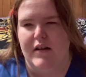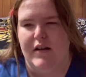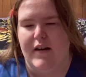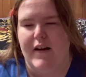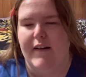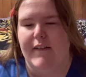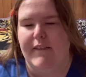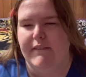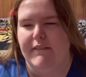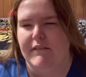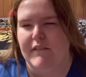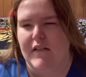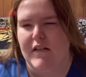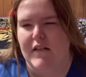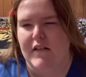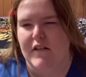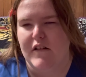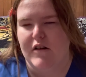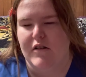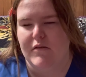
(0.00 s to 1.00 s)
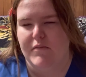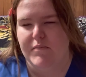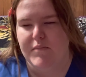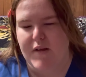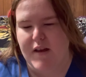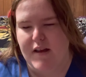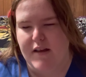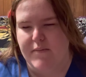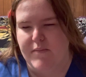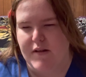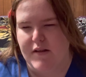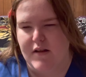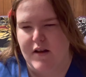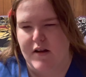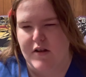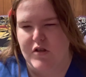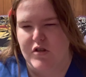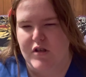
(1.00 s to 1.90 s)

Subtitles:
along being a massage